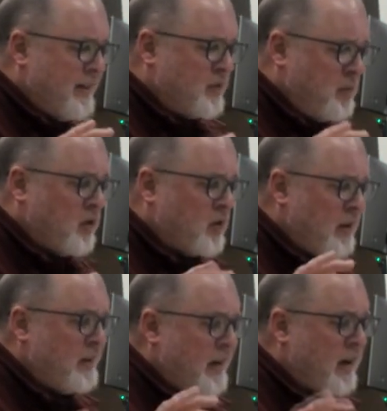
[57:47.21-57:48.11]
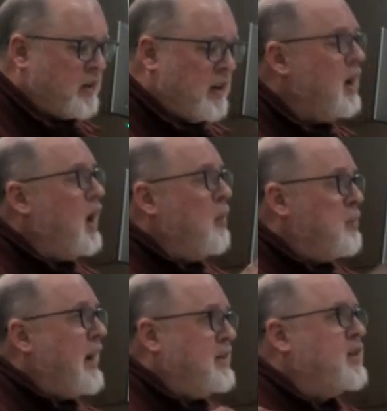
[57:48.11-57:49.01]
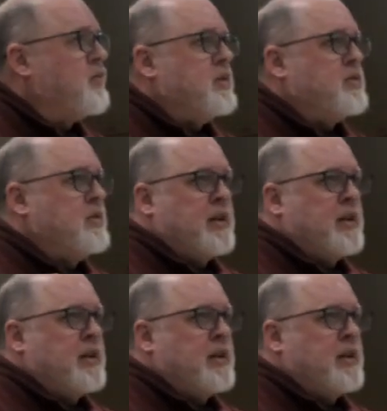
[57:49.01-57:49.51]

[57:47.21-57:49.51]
its pure ideality by difference.